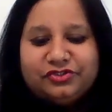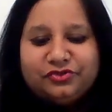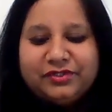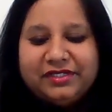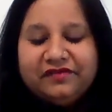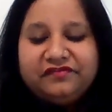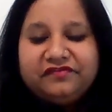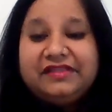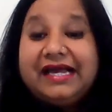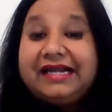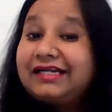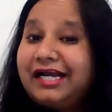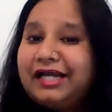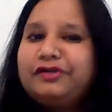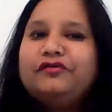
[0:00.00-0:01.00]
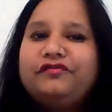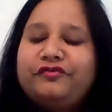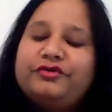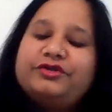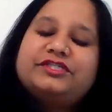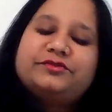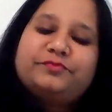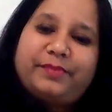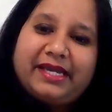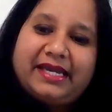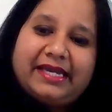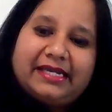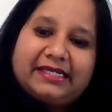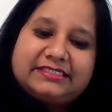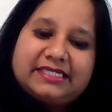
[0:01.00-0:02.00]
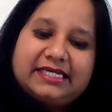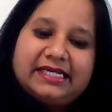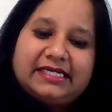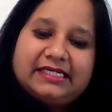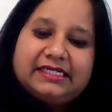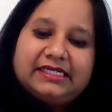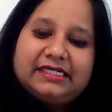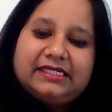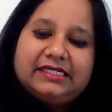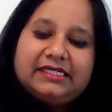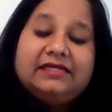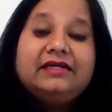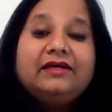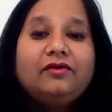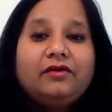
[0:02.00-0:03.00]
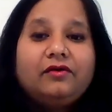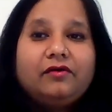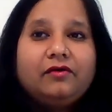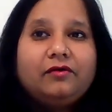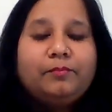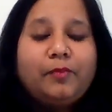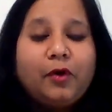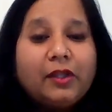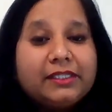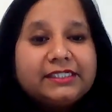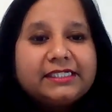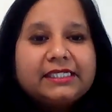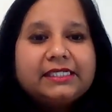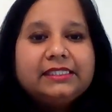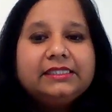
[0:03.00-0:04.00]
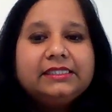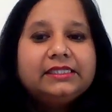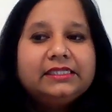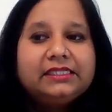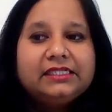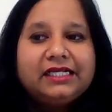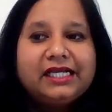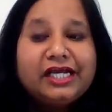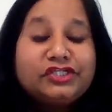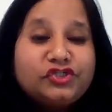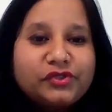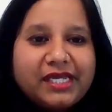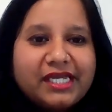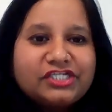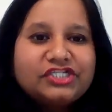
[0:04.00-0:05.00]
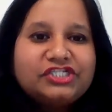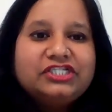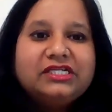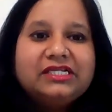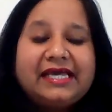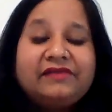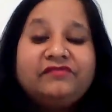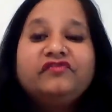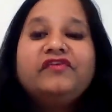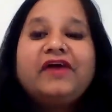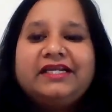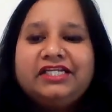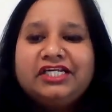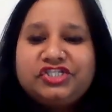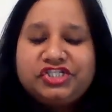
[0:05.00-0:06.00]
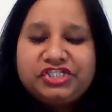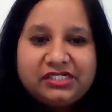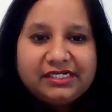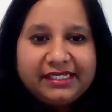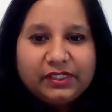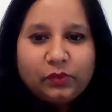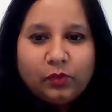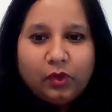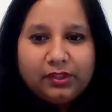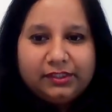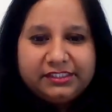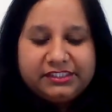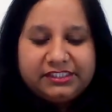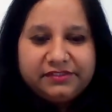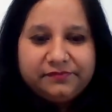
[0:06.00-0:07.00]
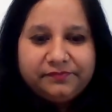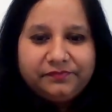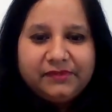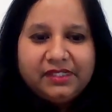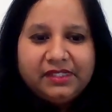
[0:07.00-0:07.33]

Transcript: to give that kind of respect, political, educational, and financial equality?